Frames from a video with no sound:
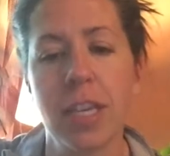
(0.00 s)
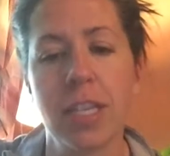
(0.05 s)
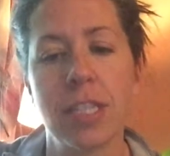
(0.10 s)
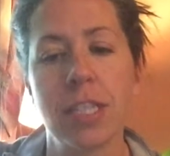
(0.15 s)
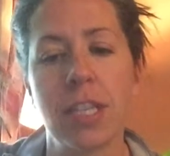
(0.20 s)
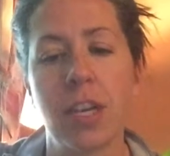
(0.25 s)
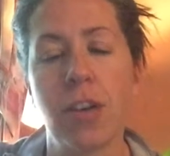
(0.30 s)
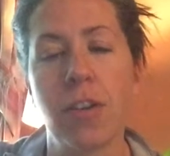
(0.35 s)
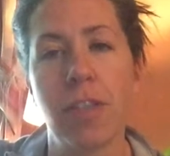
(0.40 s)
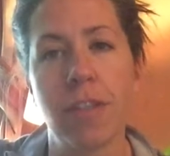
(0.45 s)

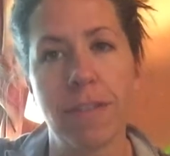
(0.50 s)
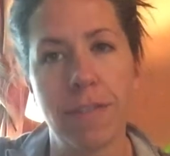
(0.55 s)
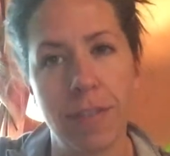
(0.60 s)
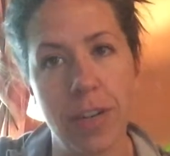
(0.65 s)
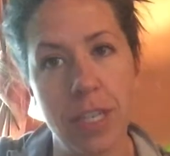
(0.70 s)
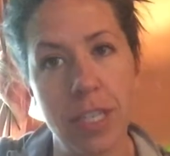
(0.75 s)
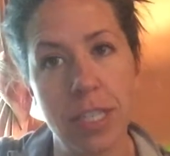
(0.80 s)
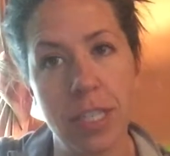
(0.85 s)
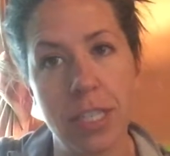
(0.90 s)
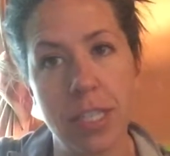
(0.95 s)
So the
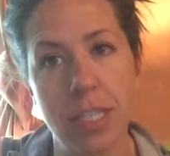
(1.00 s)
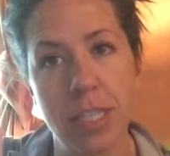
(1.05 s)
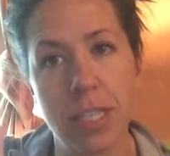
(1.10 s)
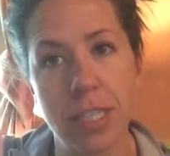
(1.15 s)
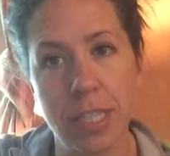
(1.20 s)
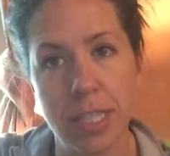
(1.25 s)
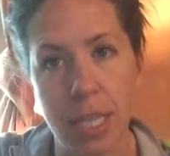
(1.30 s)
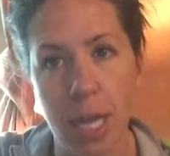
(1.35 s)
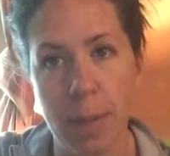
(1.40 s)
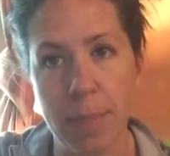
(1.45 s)
first
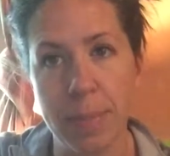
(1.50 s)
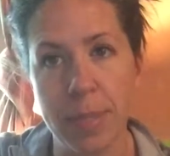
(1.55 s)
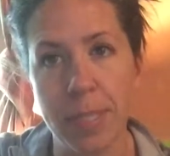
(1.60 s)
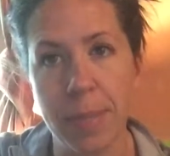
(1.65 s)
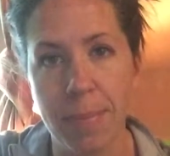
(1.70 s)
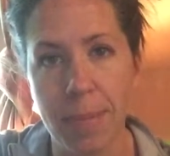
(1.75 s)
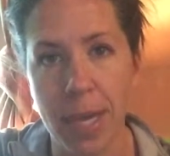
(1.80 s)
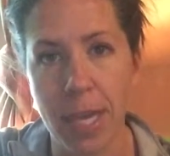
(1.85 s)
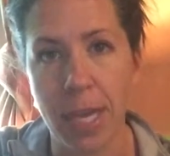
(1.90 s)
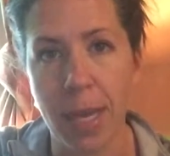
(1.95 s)
step
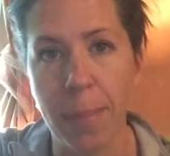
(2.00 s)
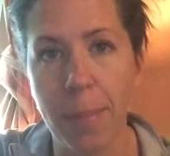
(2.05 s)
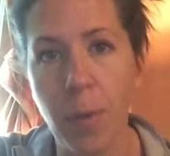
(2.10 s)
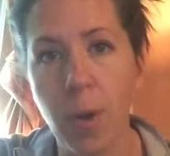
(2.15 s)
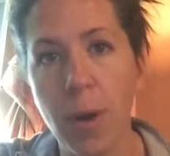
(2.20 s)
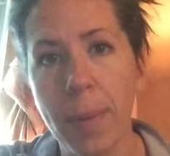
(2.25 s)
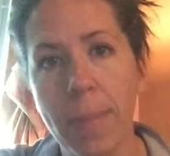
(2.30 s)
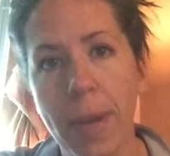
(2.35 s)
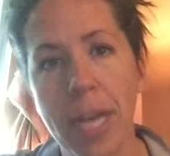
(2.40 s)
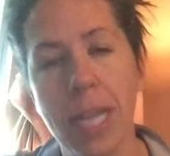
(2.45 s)
to making
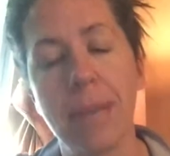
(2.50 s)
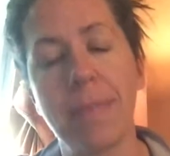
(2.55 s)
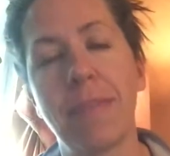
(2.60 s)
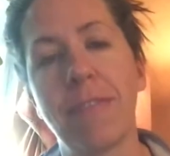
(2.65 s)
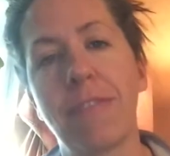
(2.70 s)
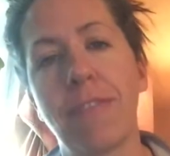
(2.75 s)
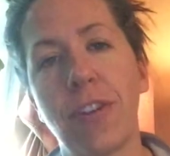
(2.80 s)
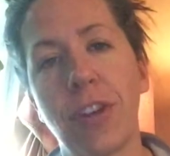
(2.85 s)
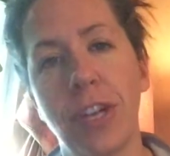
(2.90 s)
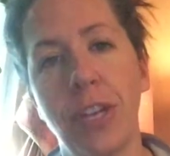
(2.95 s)
more money
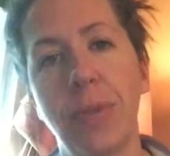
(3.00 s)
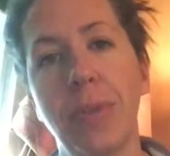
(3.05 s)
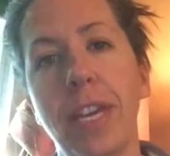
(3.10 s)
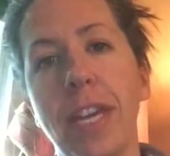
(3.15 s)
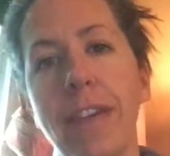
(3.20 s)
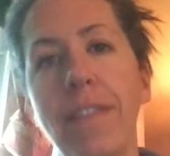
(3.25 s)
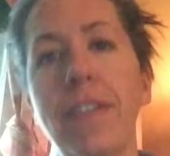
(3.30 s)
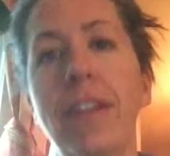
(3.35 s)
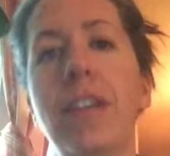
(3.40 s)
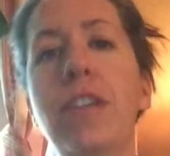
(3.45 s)
before you
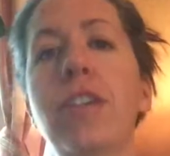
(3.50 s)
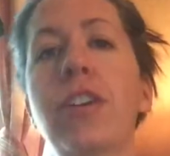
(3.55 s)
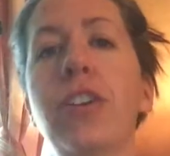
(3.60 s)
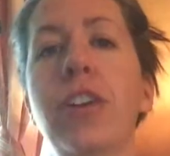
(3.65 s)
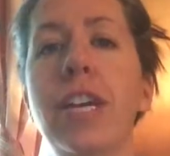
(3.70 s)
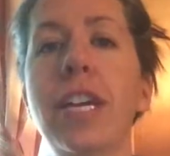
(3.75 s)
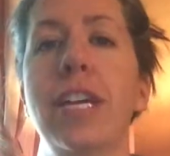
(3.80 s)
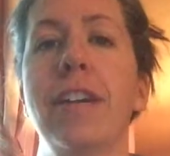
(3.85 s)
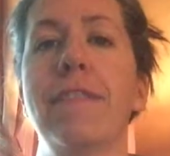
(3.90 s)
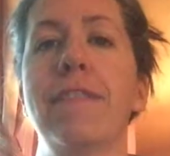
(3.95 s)
even
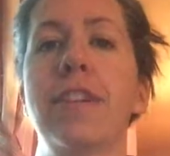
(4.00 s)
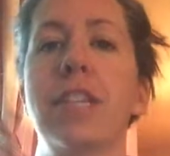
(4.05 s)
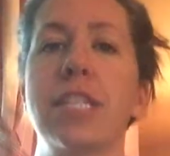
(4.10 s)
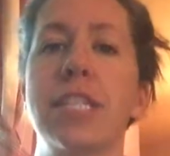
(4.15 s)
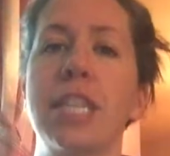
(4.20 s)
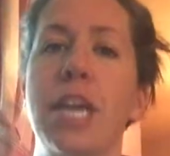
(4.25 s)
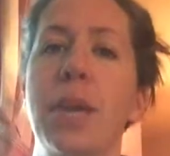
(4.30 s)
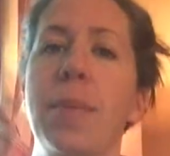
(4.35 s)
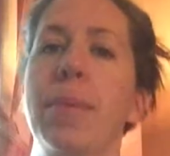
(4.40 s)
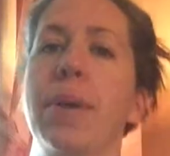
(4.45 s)
greet your
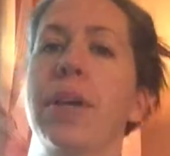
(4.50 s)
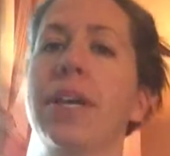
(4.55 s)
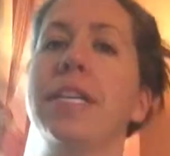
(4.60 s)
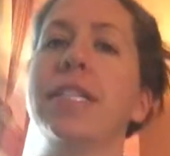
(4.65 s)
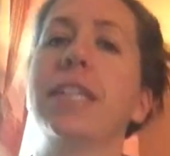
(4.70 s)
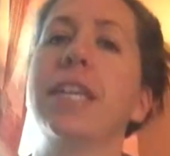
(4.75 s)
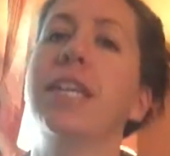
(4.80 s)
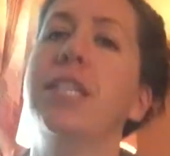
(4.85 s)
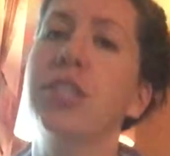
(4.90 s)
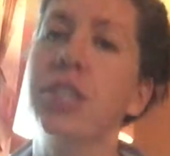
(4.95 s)
first table
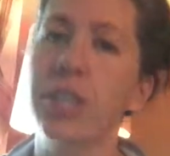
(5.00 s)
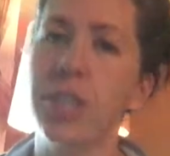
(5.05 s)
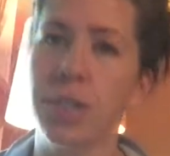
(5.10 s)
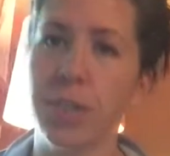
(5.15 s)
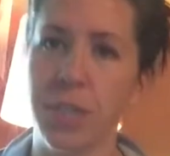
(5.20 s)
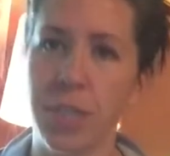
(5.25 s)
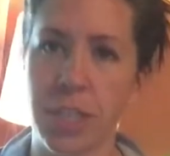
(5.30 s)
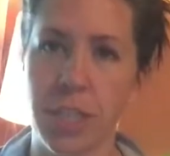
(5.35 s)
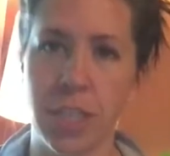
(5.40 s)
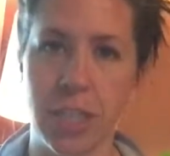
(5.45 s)
is
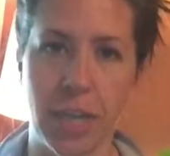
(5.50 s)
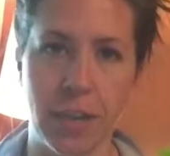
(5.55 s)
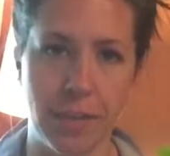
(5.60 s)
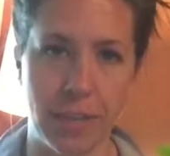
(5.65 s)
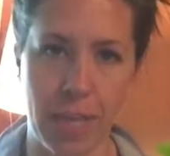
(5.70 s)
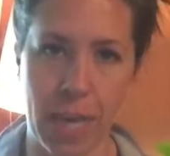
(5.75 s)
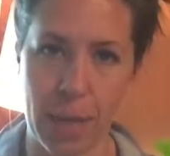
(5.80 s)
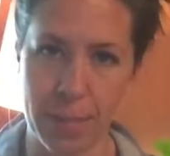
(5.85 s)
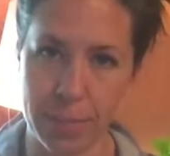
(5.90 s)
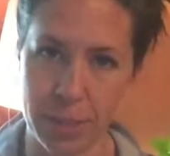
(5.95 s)
introduce yourself
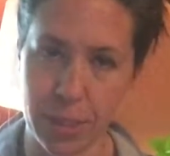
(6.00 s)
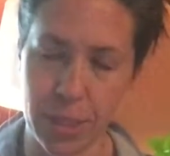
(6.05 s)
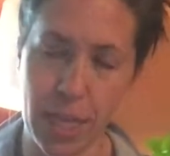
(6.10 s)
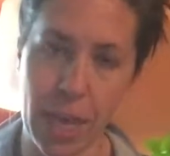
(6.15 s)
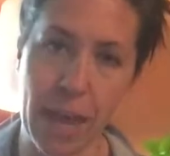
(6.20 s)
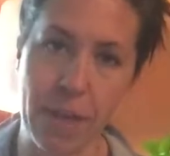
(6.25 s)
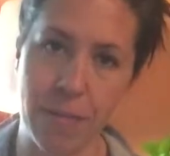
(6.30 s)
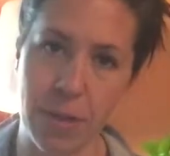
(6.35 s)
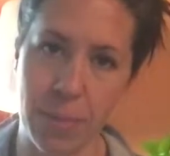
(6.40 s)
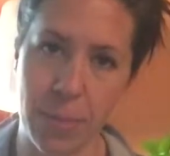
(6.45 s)
to
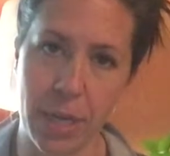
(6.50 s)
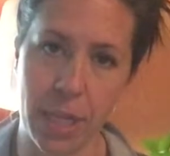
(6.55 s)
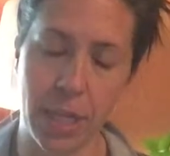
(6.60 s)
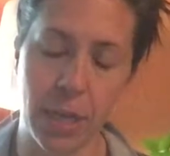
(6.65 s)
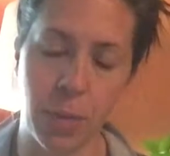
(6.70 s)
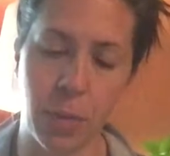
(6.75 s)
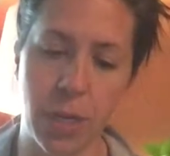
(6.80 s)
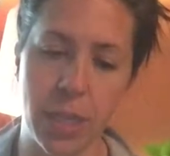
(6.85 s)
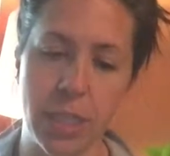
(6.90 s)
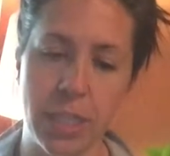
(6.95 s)
absolutely everybody
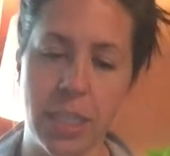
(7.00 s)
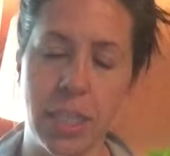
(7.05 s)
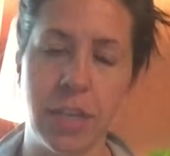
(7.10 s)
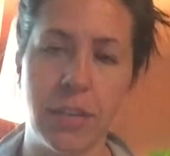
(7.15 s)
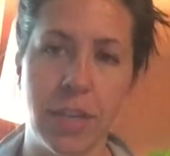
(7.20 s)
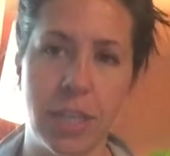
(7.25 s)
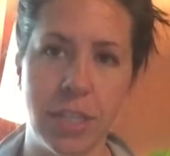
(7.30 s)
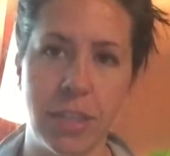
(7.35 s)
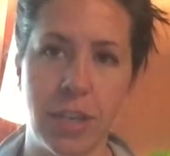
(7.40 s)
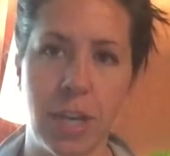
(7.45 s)
that works in
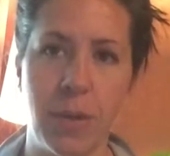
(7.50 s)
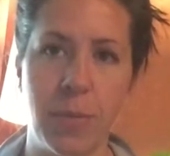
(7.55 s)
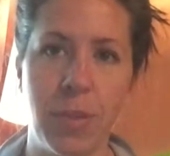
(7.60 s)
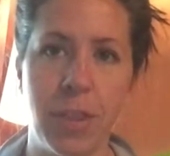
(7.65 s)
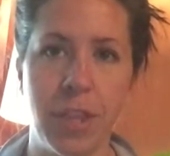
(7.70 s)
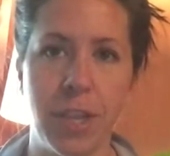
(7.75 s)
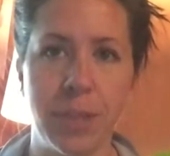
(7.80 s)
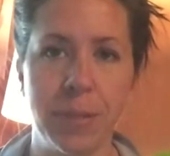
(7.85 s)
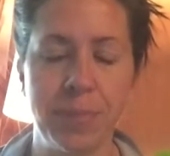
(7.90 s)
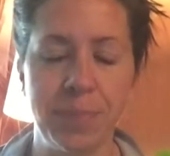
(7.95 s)
your restaurant
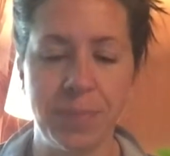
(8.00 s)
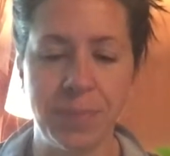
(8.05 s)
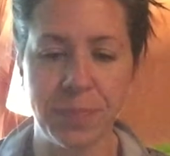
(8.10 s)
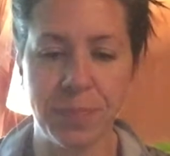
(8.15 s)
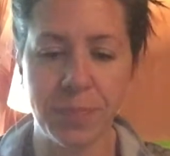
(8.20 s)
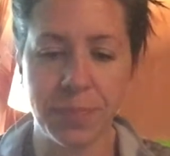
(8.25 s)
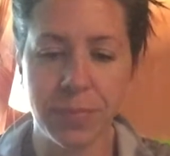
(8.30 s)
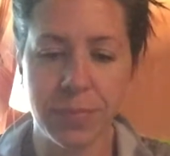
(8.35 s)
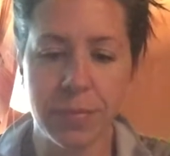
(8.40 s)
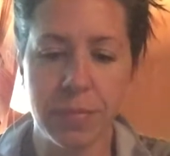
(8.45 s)
with you.
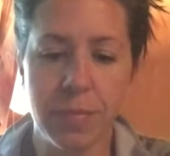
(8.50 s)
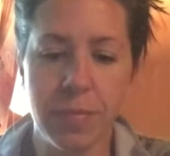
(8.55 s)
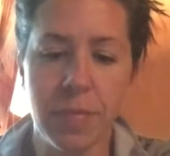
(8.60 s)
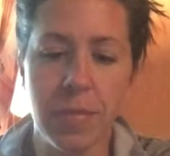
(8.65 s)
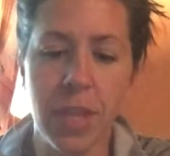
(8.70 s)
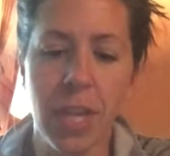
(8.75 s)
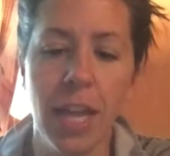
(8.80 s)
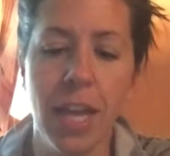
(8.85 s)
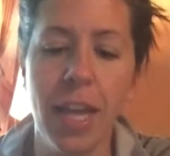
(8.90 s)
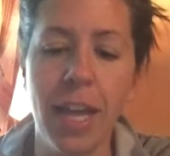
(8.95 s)

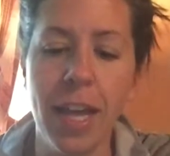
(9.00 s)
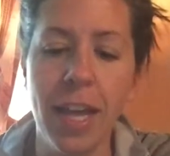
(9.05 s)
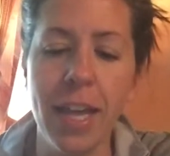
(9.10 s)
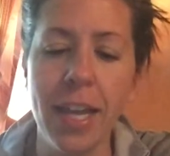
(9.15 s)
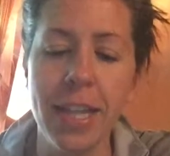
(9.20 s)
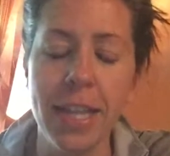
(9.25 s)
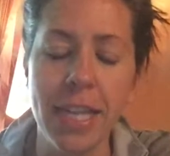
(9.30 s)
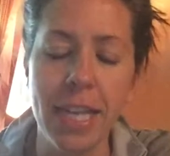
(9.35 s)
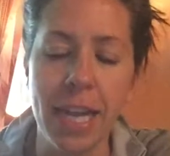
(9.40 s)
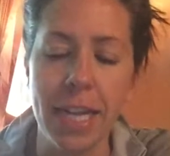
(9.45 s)

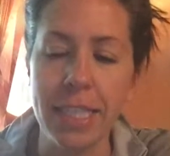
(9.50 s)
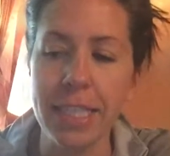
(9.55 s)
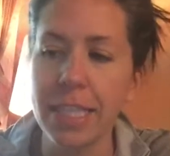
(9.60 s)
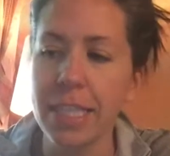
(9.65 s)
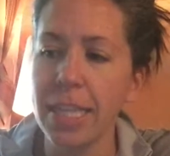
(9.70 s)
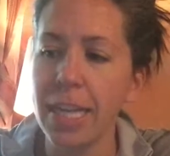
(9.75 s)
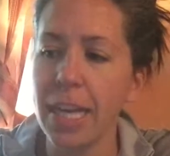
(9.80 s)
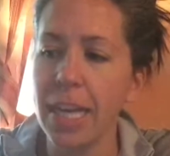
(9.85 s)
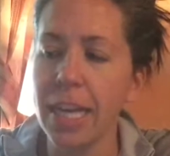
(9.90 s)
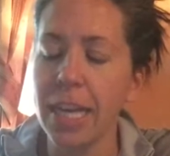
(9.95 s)
The
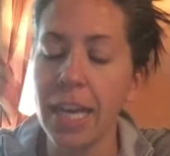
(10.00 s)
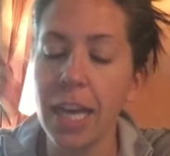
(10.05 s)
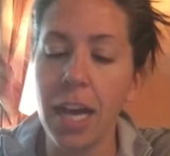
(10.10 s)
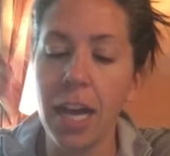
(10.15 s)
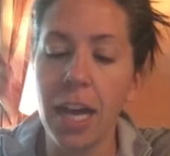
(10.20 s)
next thing,